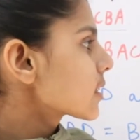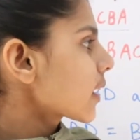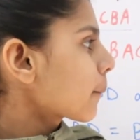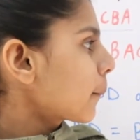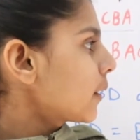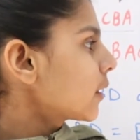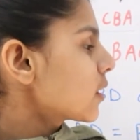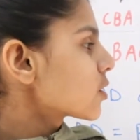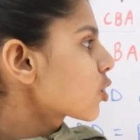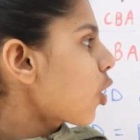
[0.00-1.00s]
segment
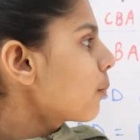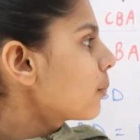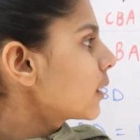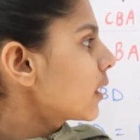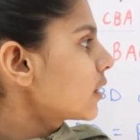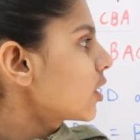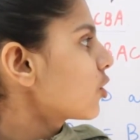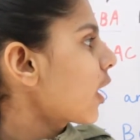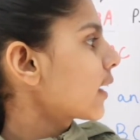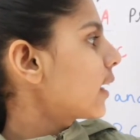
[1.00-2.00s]
is common in the
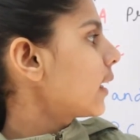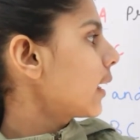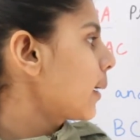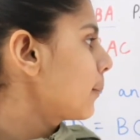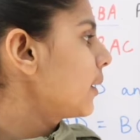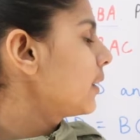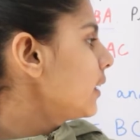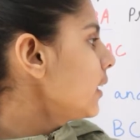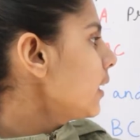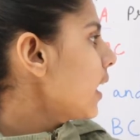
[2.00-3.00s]
triangle
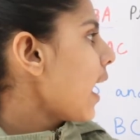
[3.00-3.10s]
ABD